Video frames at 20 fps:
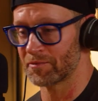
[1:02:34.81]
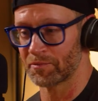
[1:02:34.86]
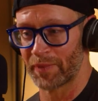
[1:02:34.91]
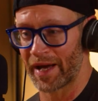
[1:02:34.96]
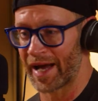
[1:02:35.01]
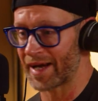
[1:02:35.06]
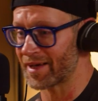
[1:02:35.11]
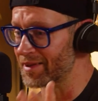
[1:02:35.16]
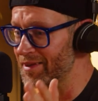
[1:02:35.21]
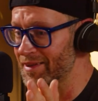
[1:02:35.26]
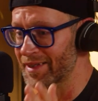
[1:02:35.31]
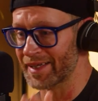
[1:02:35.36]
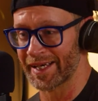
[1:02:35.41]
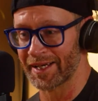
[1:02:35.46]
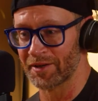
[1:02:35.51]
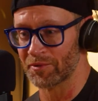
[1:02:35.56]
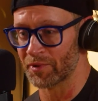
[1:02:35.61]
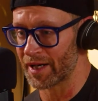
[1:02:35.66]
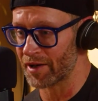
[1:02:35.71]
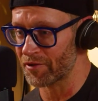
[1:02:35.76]
back in the
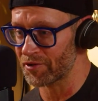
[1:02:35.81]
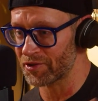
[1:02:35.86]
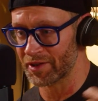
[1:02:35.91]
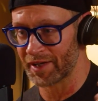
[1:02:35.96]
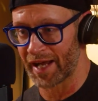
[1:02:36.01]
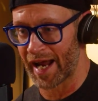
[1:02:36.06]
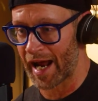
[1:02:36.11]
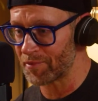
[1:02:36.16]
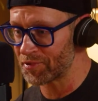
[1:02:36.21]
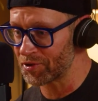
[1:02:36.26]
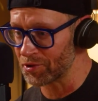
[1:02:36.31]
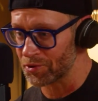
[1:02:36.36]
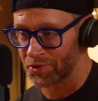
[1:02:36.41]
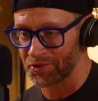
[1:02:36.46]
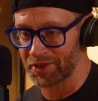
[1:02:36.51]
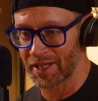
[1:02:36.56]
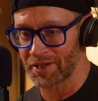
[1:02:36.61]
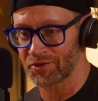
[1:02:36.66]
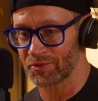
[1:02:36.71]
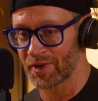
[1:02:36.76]
day when I was in absolute
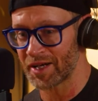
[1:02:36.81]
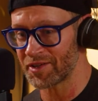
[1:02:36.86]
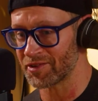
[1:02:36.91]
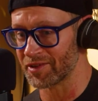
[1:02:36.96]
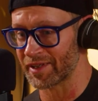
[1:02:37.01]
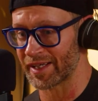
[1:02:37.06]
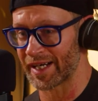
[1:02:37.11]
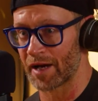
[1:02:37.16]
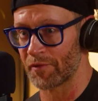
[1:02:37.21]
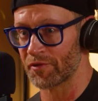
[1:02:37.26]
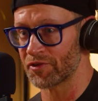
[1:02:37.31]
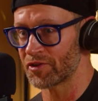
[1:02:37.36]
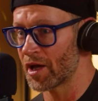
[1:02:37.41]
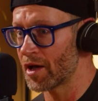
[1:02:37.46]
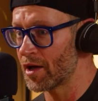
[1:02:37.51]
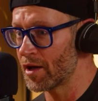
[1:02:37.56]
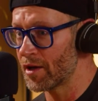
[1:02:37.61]
intense wrestling and I was